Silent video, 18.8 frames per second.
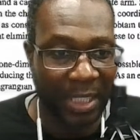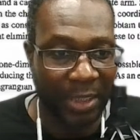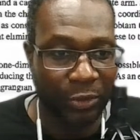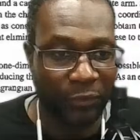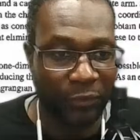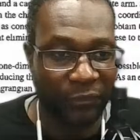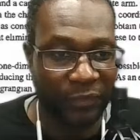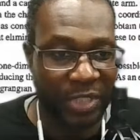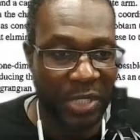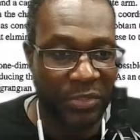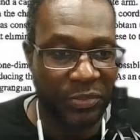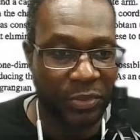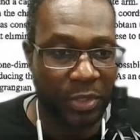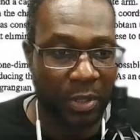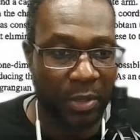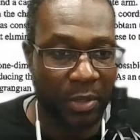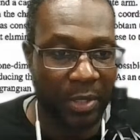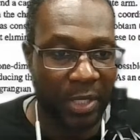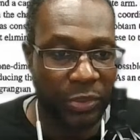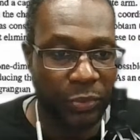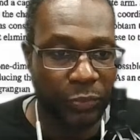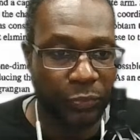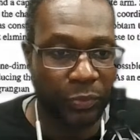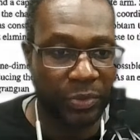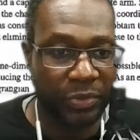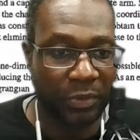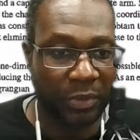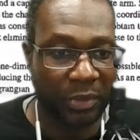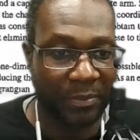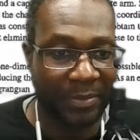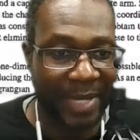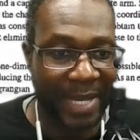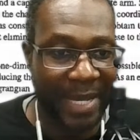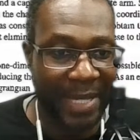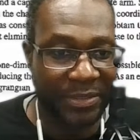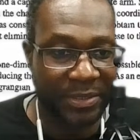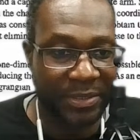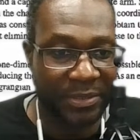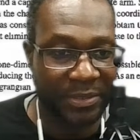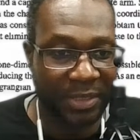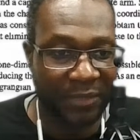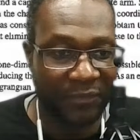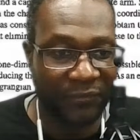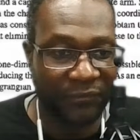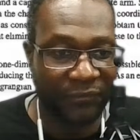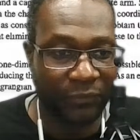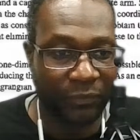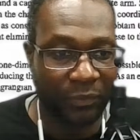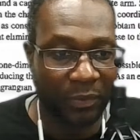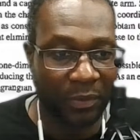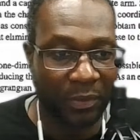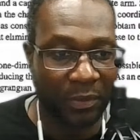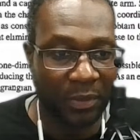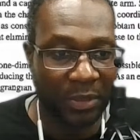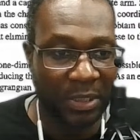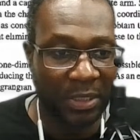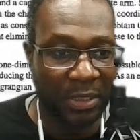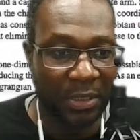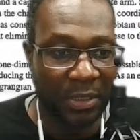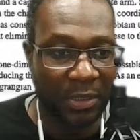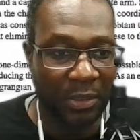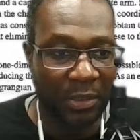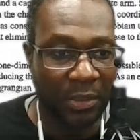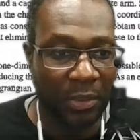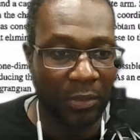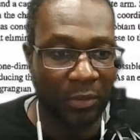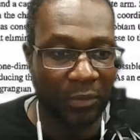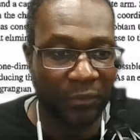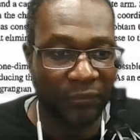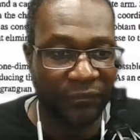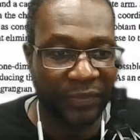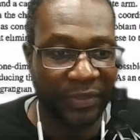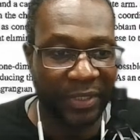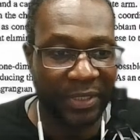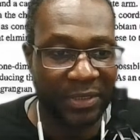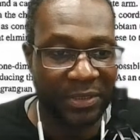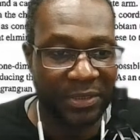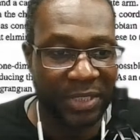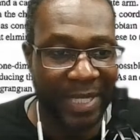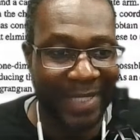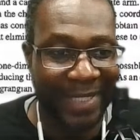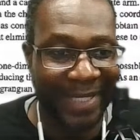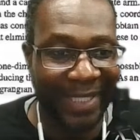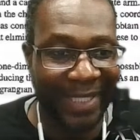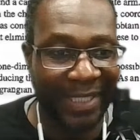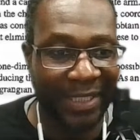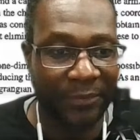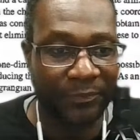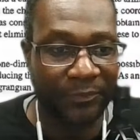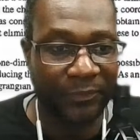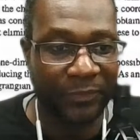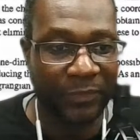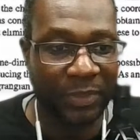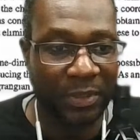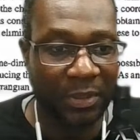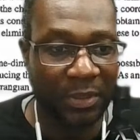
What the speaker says: I know for Chandrasekhar it's 3 solar masses, and for OV it's like 8.